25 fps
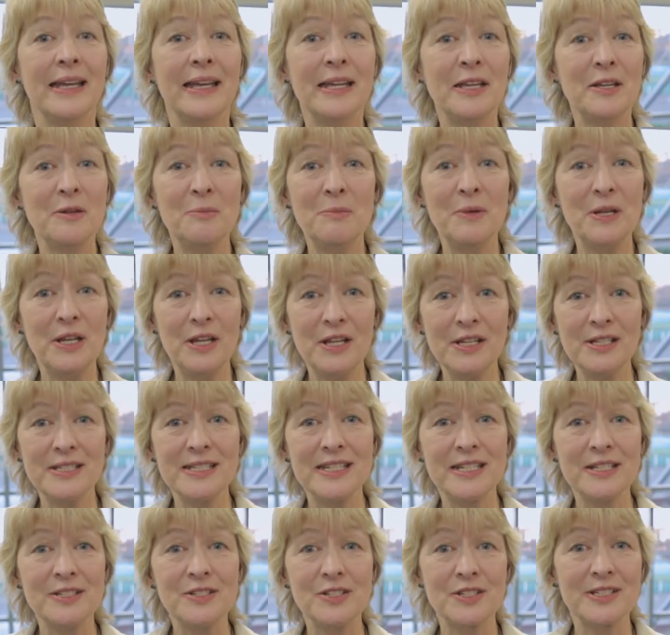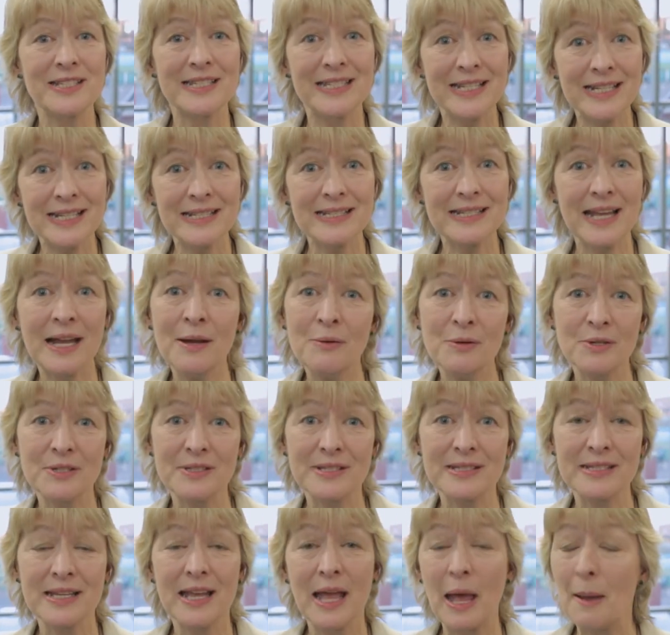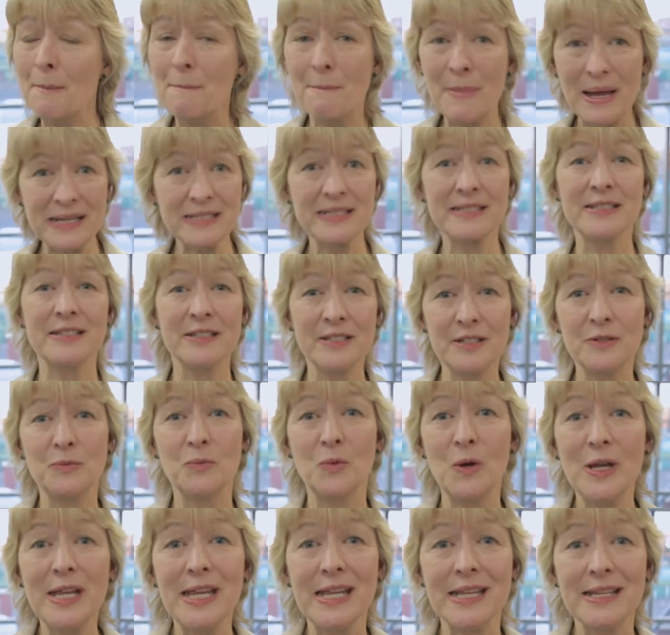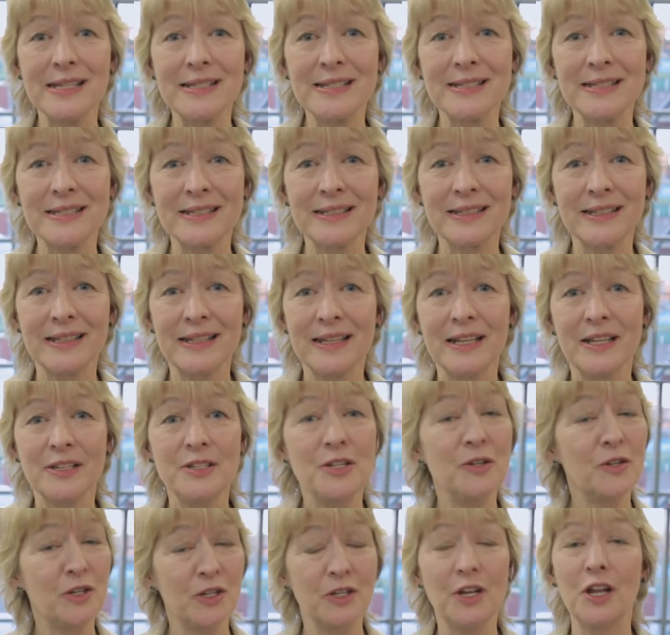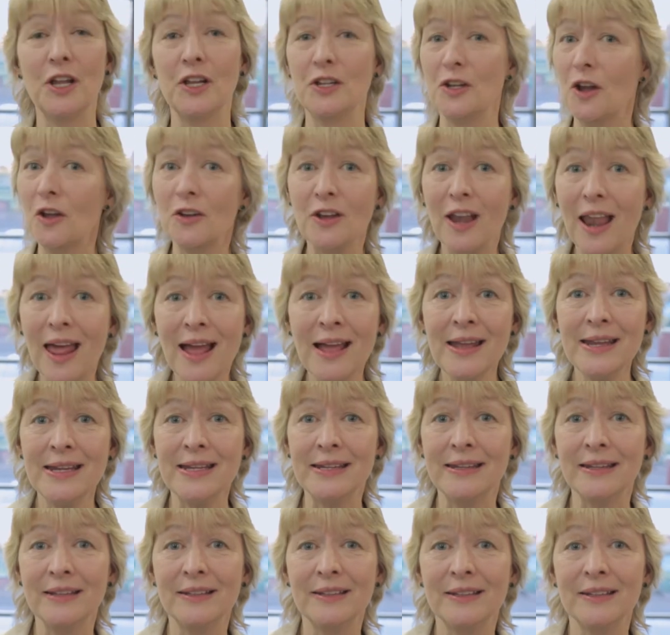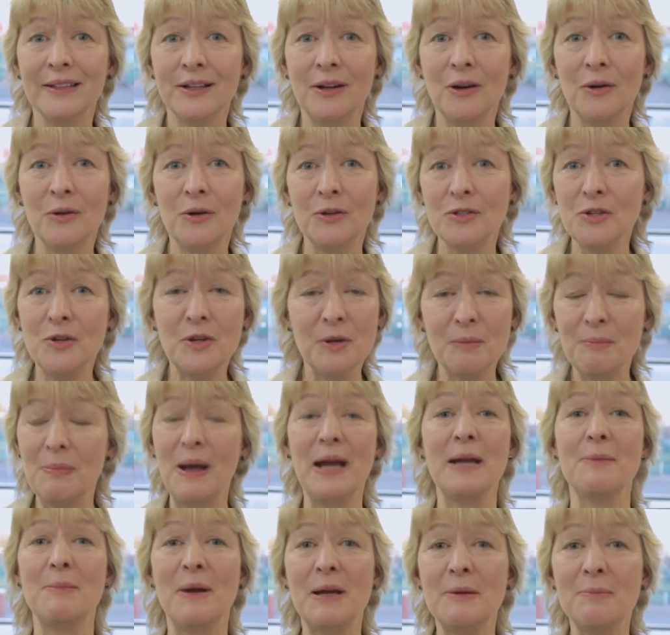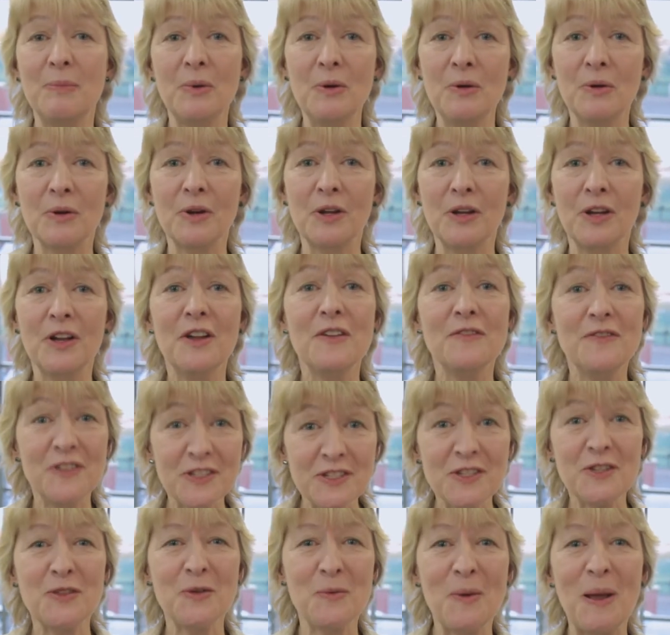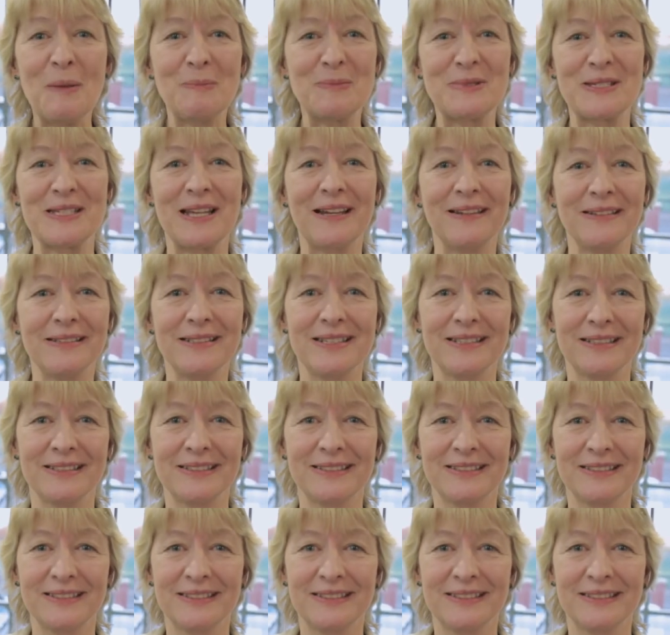It can be learnt in just 6 hours and mastered in weeks. You can learn online, or you can buy my book. Visit the website.